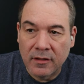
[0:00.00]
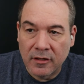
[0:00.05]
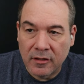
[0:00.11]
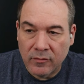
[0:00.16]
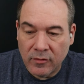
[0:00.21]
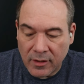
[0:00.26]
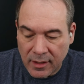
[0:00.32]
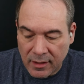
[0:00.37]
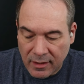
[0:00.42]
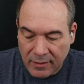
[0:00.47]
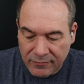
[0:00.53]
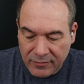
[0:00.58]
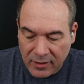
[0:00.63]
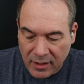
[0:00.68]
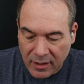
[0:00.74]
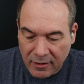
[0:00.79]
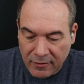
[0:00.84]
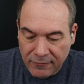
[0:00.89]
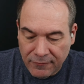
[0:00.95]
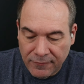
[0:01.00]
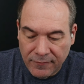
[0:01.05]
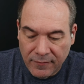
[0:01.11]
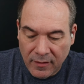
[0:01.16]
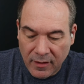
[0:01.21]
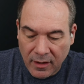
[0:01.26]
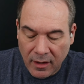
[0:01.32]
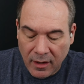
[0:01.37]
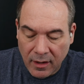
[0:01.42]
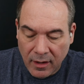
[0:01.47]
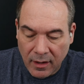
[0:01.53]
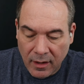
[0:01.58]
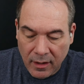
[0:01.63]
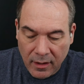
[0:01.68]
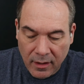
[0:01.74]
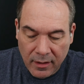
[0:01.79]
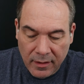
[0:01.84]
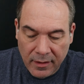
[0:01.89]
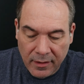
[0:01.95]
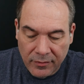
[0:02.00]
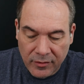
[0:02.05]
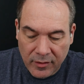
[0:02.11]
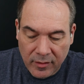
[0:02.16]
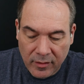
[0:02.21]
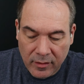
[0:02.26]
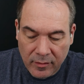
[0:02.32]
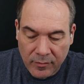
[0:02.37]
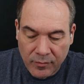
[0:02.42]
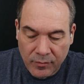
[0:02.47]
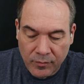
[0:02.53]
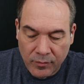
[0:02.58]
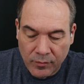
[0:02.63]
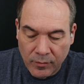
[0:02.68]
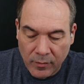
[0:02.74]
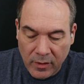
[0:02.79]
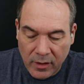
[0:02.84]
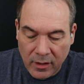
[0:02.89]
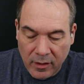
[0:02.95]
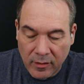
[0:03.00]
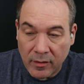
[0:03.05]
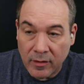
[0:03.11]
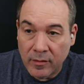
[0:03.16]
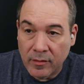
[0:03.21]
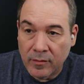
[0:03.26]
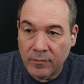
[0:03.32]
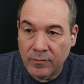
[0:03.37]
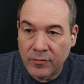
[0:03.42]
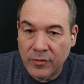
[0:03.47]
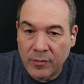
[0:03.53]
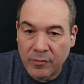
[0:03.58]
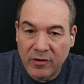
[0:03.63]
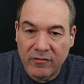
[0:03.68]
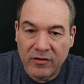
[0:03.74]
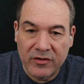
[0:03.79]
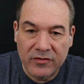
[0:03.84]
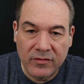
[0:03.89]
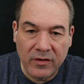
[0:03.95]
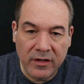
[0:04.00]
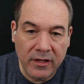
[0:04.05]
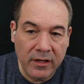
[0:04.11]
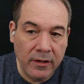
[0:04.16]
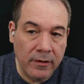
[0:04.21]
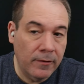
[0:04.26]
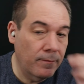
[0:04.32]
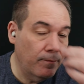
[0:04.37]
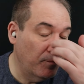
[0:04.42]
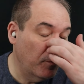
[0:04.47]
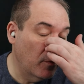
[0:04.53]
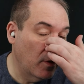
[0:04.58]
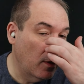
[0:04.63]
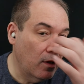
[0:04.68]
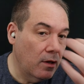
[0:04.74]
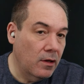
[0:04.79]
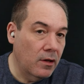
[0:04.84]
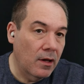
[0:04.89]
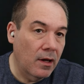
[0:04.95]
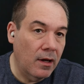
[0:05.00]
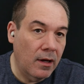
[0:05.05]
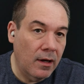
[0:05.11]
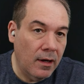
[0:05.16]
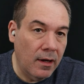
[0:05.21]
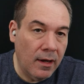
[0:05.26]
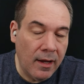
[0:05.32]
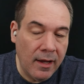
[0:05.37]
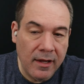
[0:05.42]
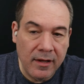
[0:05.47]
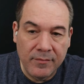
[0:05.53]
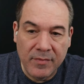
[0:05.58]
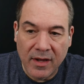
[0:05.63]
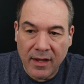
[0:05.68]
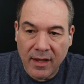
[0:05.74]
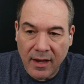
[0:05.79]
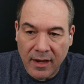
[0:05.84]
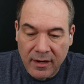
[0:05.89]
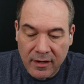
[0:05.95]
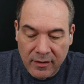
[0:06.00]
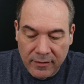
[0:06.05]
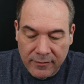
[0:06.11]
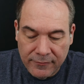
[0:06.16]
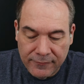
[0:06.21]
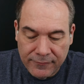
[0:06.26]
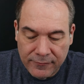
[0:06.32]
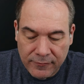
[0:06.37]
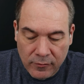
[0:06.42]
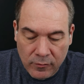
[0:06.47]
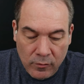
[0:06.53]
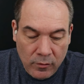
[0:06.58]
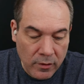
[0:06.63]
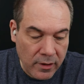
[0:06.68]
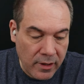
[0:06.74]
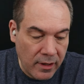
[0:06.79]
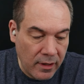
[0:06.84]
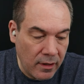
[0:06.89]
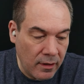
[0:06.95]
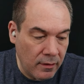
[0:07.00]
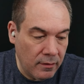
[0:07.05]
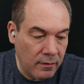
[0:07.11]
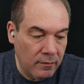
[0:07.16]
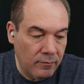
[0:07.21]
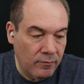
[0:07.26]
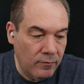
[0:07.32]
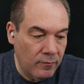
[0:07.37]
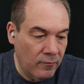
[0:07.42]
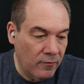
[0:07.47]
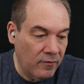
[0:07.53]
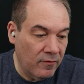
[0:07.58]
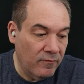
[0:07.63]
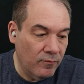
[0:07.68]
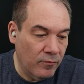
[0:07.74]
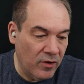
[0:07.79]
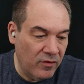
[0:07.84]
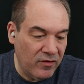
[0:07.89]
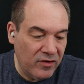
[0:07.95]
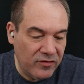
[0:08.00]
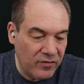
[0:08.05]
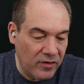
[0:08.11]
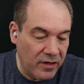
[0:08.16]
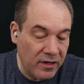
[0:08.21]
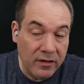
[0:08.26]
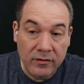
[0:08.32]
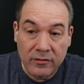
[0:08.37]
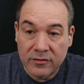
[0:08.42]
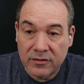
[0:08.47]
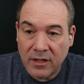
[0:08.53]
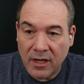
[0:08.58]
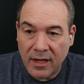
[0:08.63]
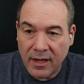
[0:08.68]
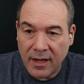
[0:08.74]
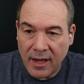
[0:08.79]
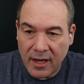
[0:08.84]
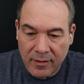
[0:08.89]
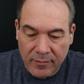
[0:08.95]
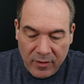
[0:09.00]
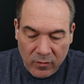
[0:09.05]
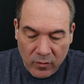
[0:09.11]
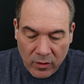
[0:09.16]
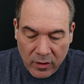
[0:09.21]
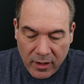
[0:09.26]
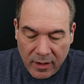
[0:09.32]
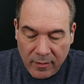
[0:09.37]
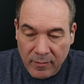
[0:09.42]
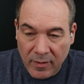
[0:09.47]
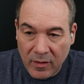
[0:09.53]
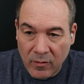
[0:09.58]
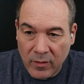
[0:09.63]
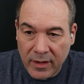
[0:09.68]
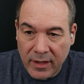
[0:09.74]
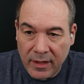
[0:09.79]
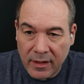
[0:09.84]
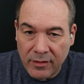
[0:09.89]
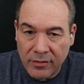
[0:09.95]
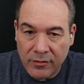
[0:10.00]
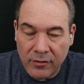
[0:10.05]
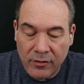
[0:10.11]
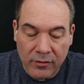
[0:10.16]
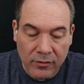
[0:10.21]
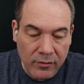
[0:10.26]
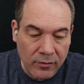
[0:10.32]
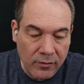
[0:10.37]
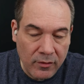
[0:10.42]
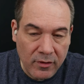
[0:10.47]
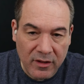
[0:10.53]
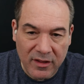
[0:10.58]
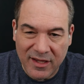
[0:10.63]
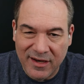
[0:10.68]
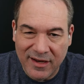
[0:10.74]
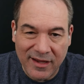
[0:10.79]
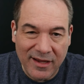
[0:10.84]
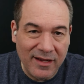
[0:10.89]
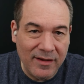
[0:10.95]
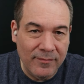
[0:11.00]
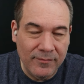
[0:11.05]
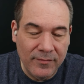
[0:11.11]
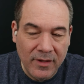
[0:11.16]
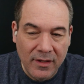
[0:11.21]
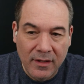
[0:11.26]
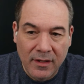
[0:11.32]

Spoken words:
little where I left off in the previous video. I had been kind of working previous videos. I had kind of been working my way through cleaning up